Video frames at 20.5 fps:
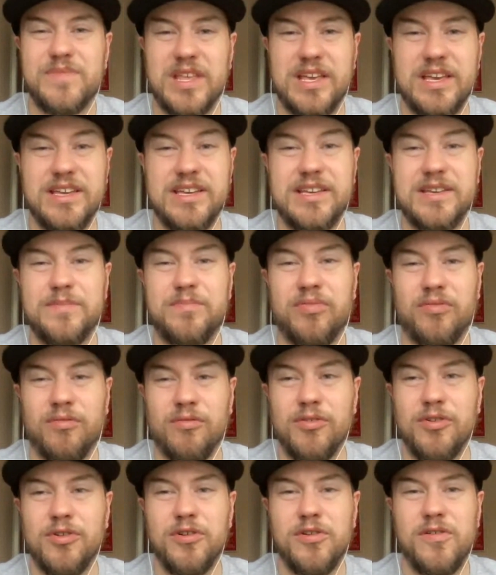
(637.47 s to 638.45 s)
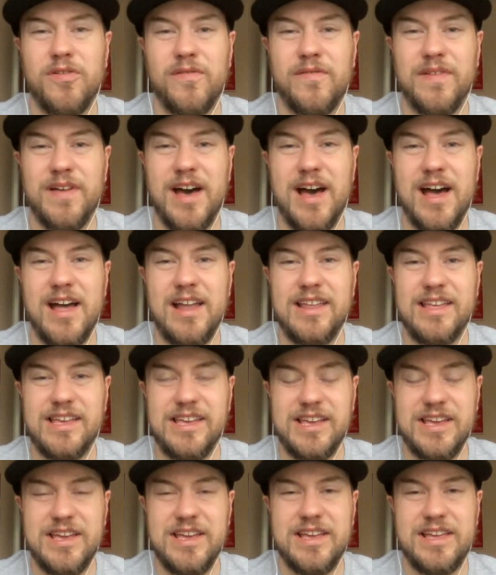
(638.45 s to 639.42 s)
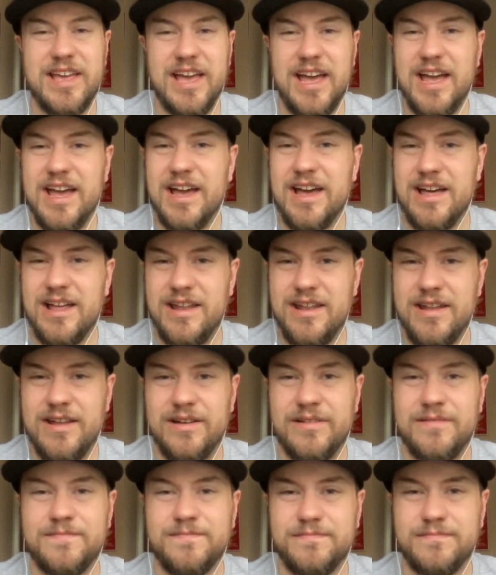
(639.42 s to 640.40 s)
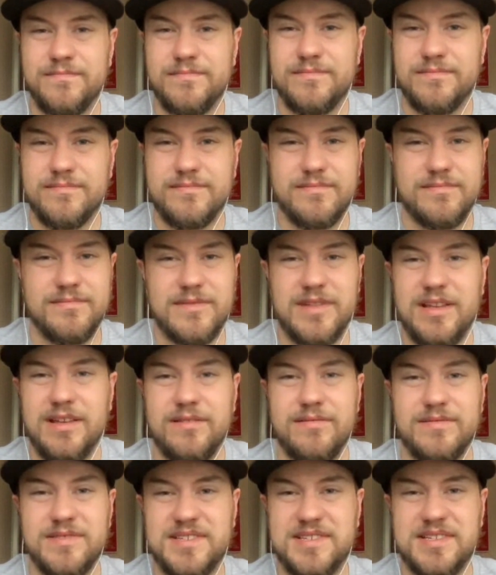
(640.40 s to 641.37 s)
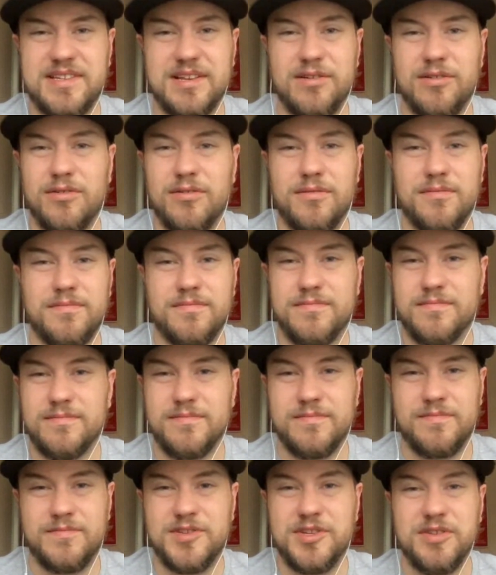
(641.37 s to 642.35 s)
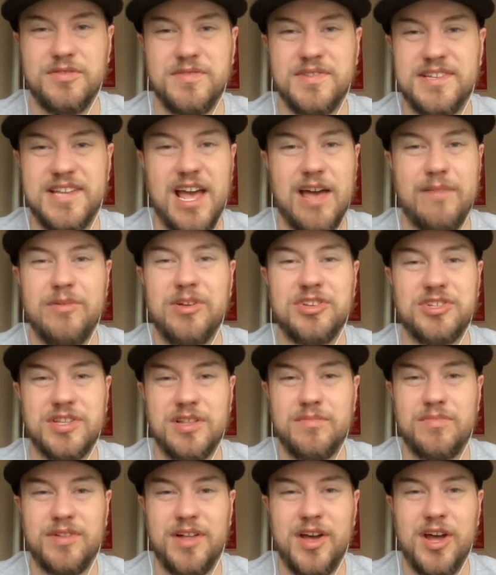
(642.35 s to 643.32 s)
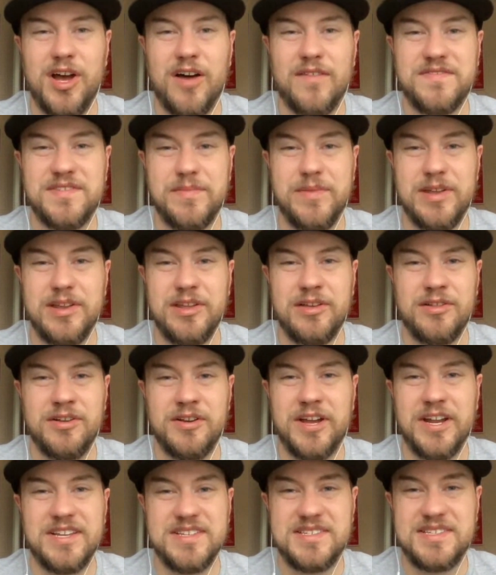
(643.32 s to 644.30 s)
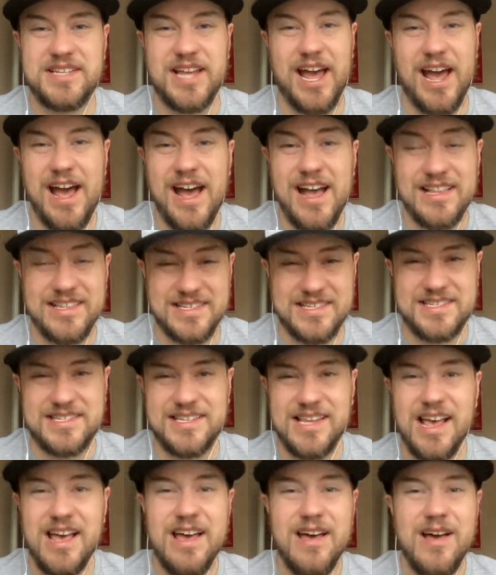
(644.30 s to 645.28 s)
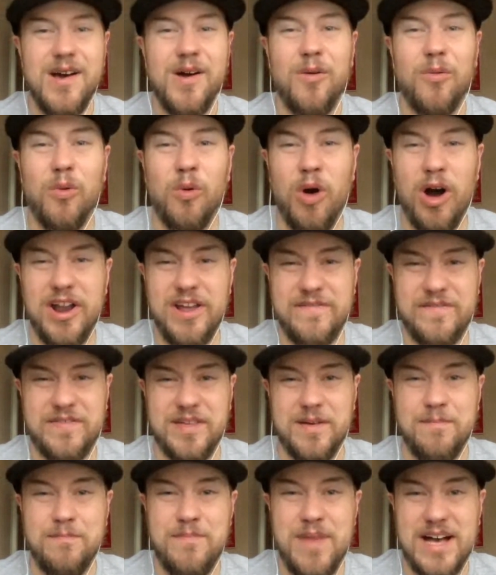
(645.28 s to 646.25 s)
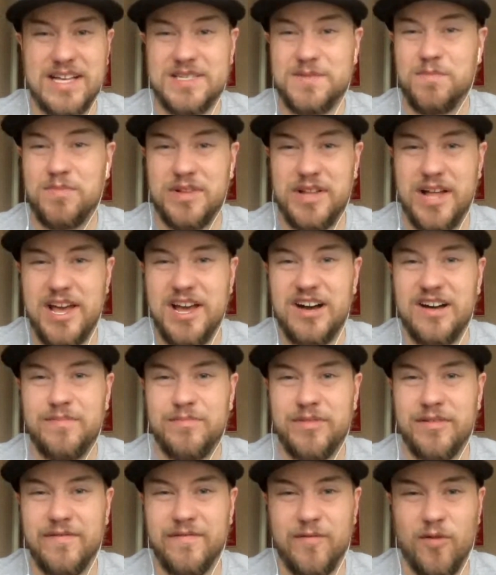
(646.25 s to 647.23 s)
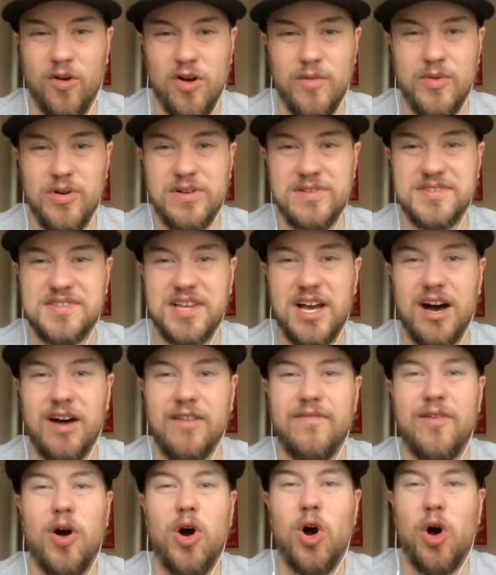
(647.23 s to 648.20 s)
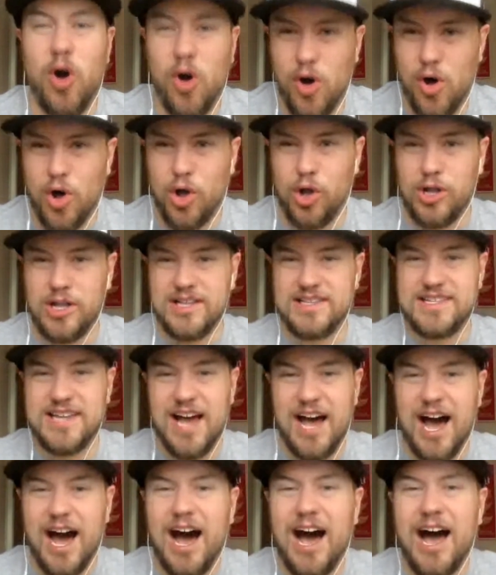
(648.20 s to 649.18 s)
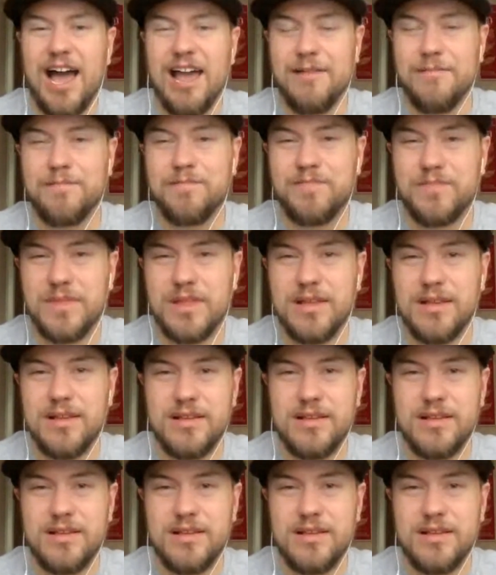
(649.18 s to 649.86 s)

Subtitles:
He proved that he can still do damage in the playoffs. I mean, you look at his stats, one of the best playoff performers of all time.